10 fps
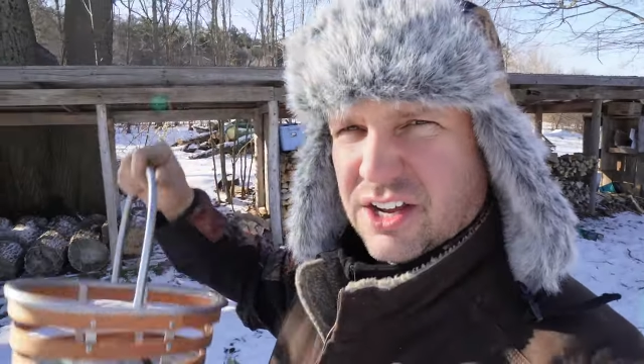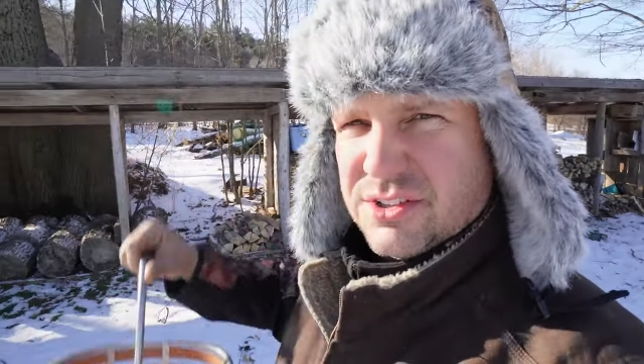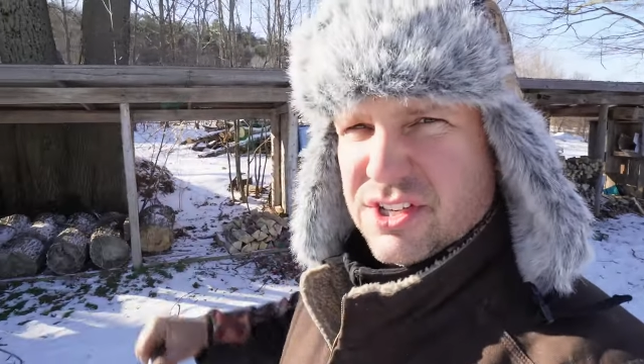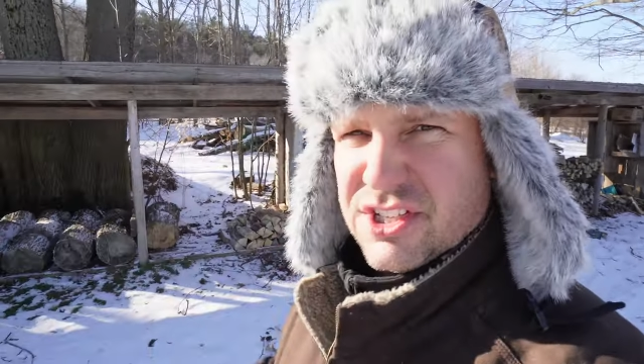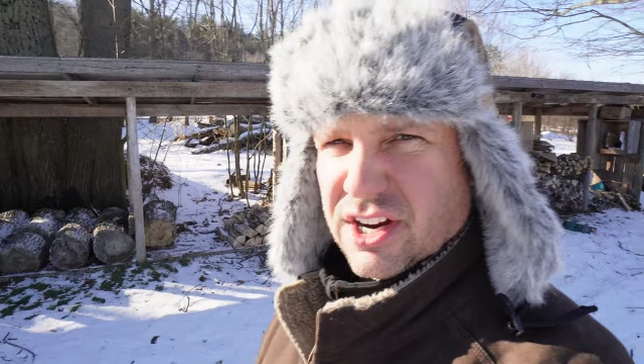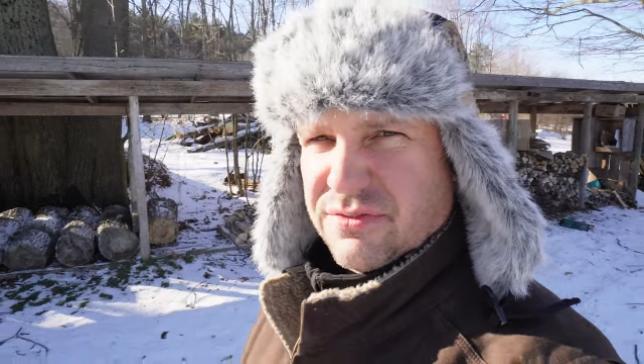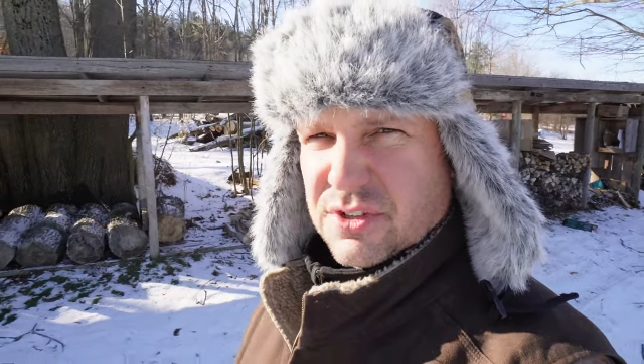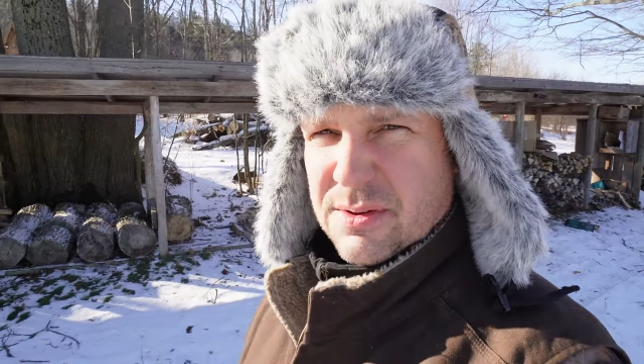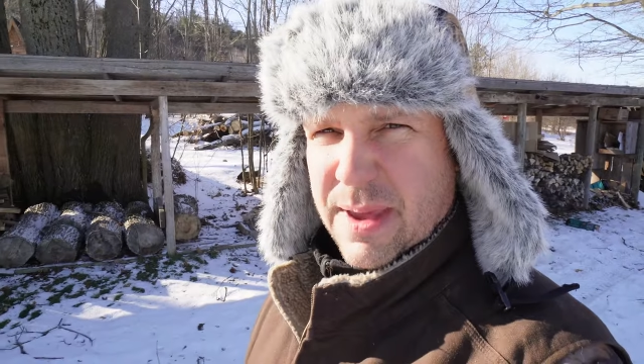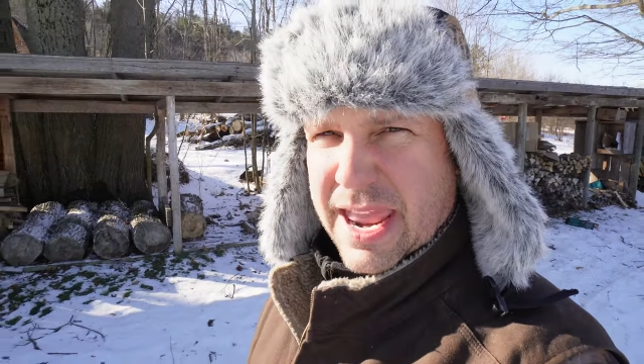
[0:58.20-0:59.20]
house and check for
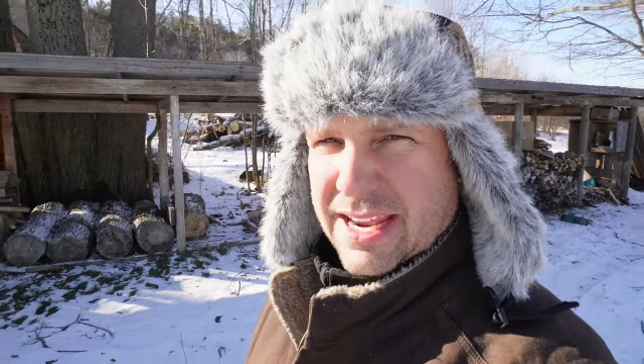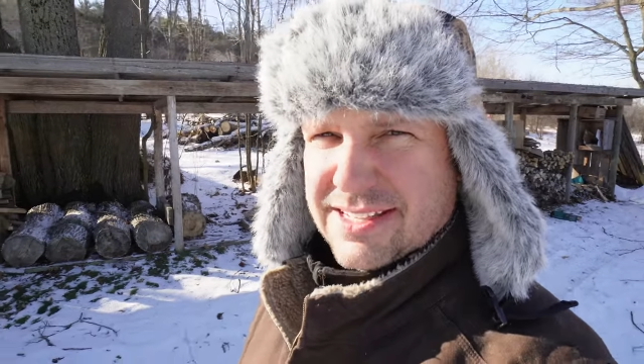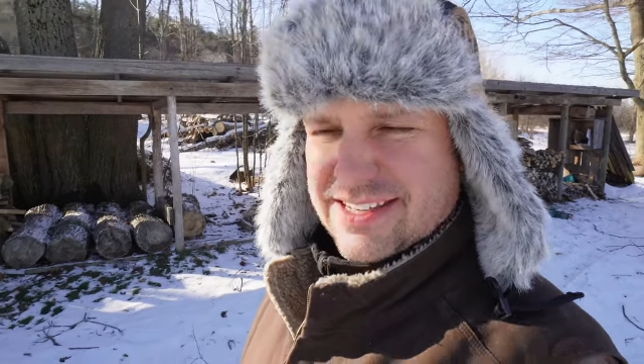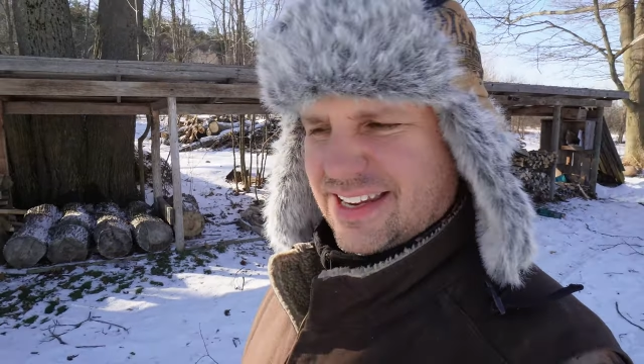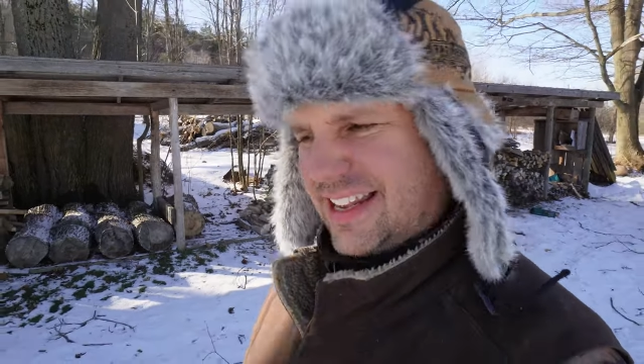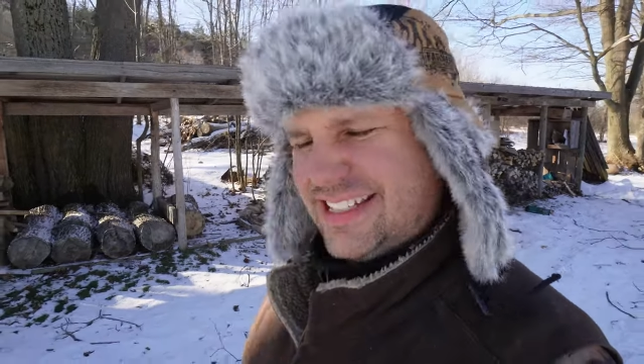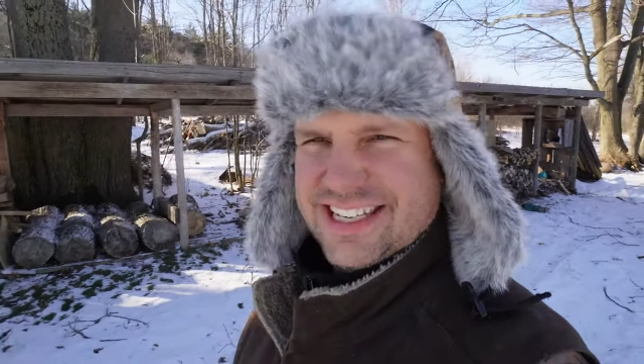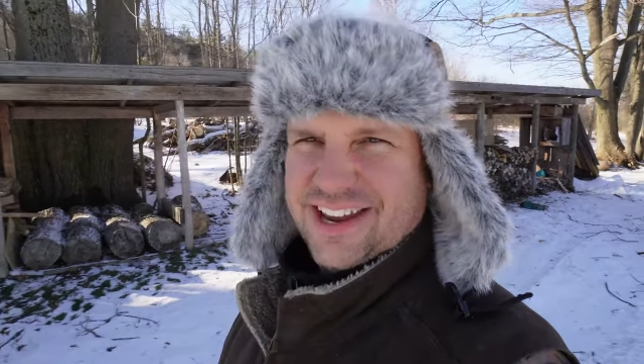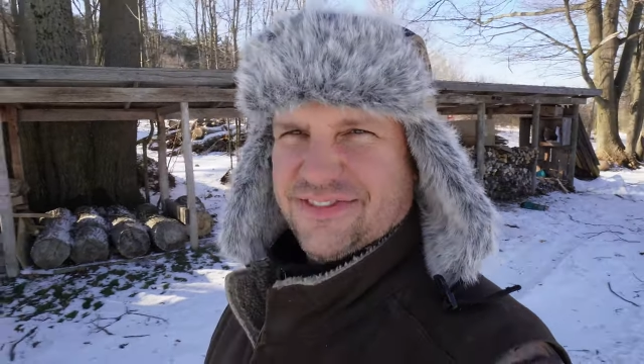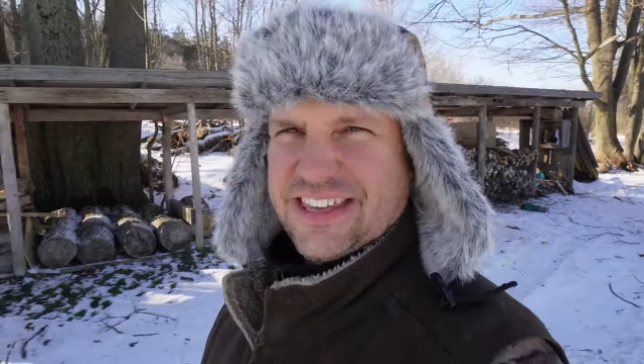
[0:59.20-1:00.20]
some eggs. Let's
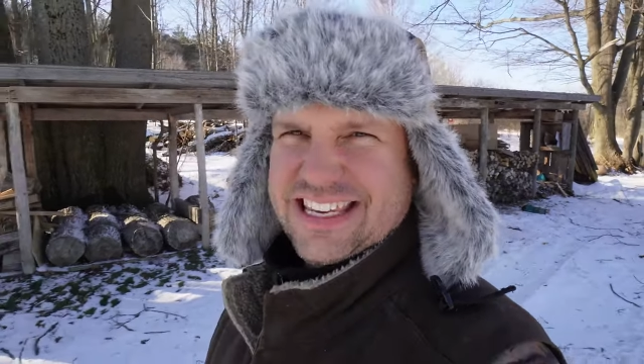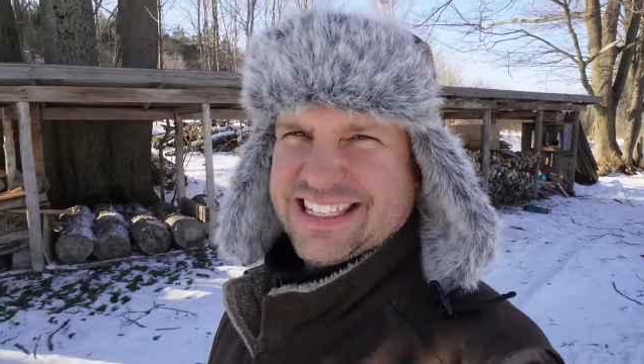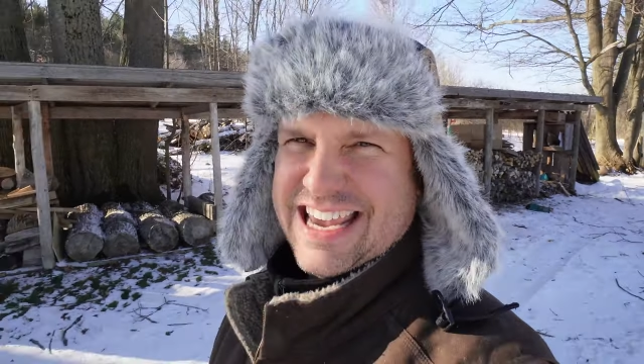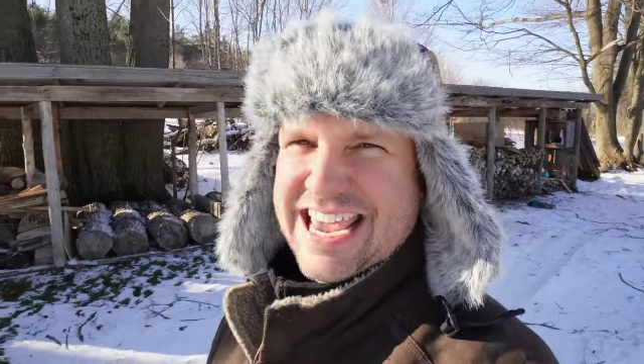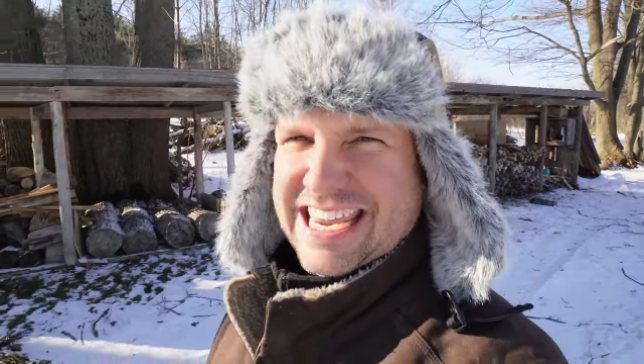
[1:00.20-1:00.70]
see if these